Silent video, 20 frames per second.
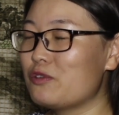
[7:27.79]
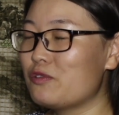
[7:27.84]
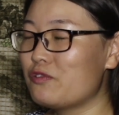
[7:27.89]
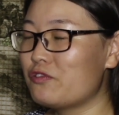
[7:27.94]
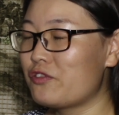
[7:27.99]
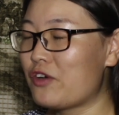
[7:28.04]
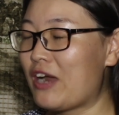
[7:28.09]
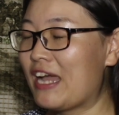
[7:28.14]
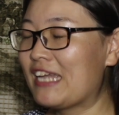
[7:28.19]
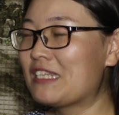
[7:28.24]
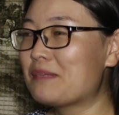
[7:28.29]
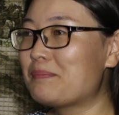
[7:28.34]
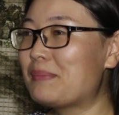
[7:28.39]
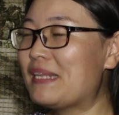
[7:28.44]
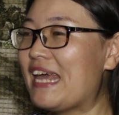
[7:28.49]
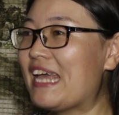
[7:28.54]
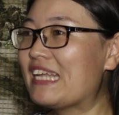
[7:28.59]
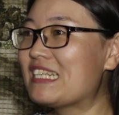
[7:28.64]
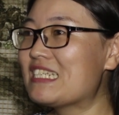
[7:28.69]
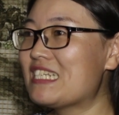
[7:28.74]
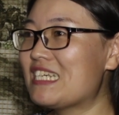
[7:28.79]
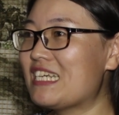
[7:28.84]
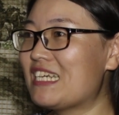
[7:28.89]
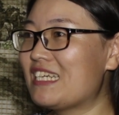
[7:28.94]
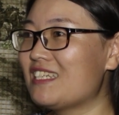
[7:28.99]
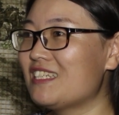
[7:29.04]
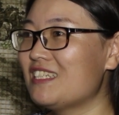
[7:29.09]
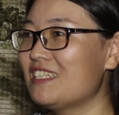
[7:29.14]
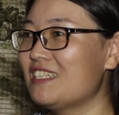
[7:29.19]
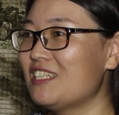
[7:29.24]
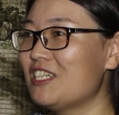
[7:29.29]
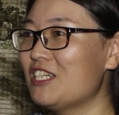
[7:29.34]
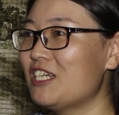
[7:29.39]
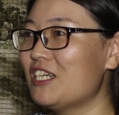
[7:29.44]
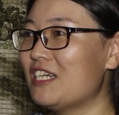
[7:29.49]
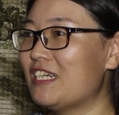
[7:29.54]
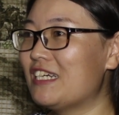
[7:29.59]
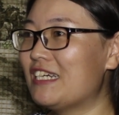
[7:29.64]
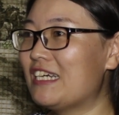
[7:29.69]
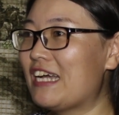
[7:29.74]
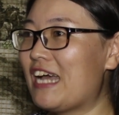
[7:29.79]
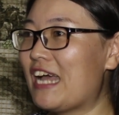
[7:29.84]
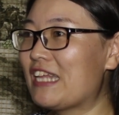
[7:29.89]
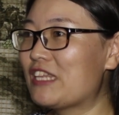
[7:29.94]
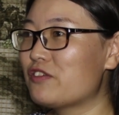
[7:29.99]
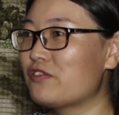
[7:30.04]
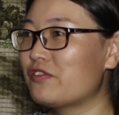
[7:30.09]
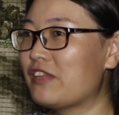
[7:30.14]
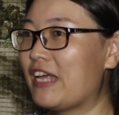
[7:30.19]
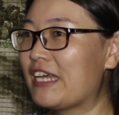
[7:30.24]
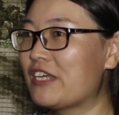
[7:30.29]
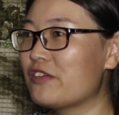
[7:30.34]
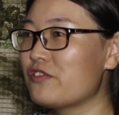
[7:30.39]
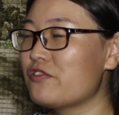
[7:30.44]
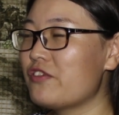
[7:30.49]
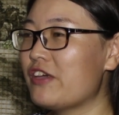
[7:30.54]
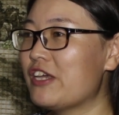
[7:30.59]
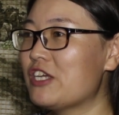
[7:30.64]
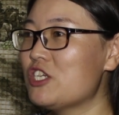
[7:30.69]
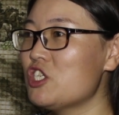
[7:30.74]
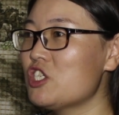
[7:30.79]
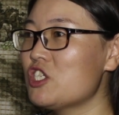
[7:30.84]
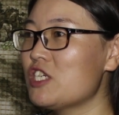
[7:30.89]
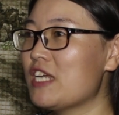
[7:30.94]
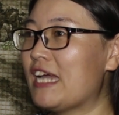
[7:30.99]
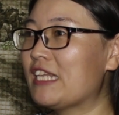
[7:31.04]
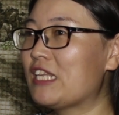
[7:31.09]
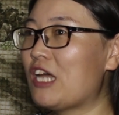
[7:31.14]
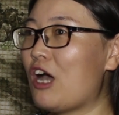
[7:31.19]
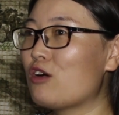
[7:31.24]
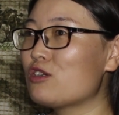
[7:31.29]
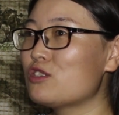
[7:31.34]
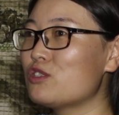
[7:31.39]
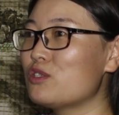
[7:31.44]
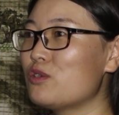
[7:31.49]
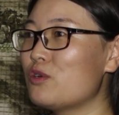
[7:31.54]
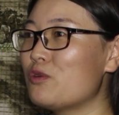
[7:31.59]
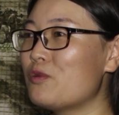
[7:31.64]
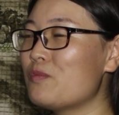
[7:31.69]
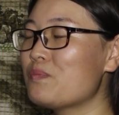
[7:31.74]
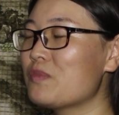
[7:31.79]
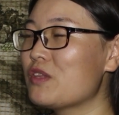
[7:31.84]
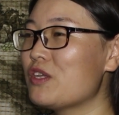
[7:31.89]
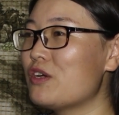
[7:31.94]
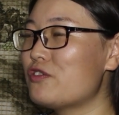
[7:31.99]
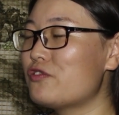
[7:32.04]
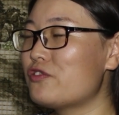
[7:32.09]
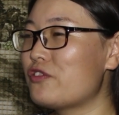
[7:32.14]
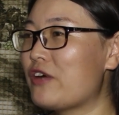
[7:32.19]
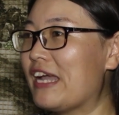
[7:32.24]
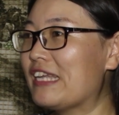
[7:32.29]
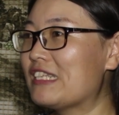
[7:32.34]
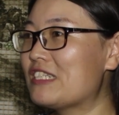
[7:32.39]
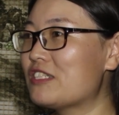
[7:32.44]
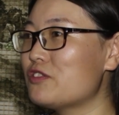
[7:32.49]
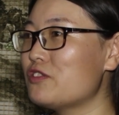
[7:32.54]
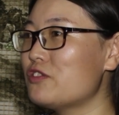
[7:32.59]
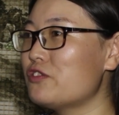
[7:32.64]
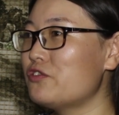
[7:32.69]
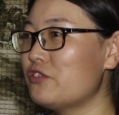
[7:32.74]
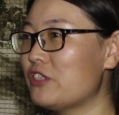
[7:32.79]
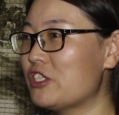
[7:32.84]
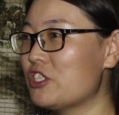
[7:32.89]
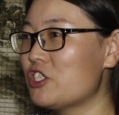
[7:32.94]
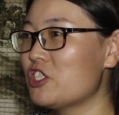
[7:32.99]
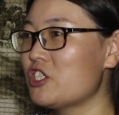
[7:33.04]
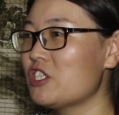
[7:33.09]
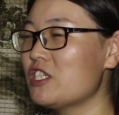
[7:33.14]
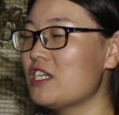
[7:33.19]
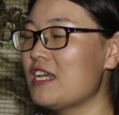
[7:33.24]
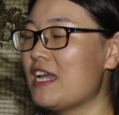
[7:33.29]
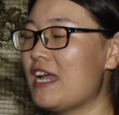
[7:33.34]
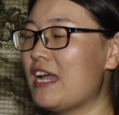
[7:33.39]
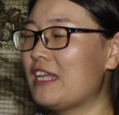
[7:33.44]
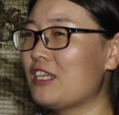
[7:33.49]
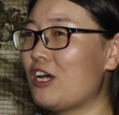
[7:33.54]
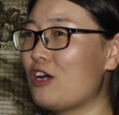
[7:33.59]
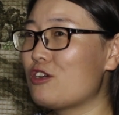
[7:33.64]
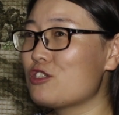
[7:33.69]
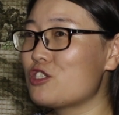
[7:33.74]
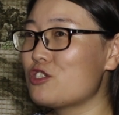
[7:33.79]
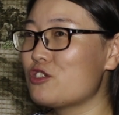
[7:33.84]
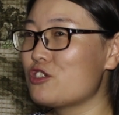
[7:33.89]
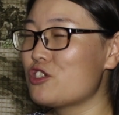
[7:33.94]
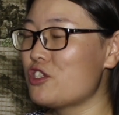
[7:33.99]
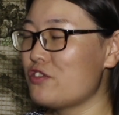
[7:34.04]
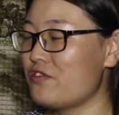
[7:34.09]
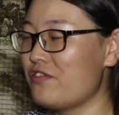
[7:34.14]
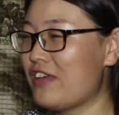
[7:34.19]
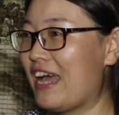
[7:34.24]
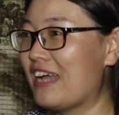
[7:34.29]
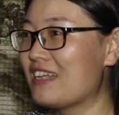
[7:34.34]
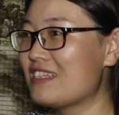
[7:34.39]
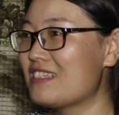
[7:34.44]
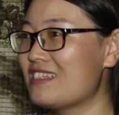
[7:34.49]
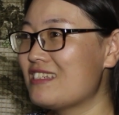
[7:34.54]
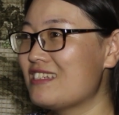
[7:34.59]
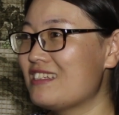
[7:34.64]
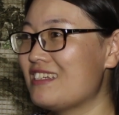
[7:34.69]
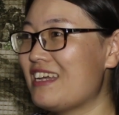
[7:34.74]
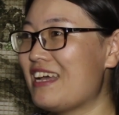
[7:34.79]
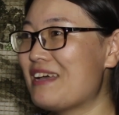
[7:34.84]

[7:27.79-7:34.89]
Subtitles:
fried plantain and the flying fish, and also fried fish, and also shafat.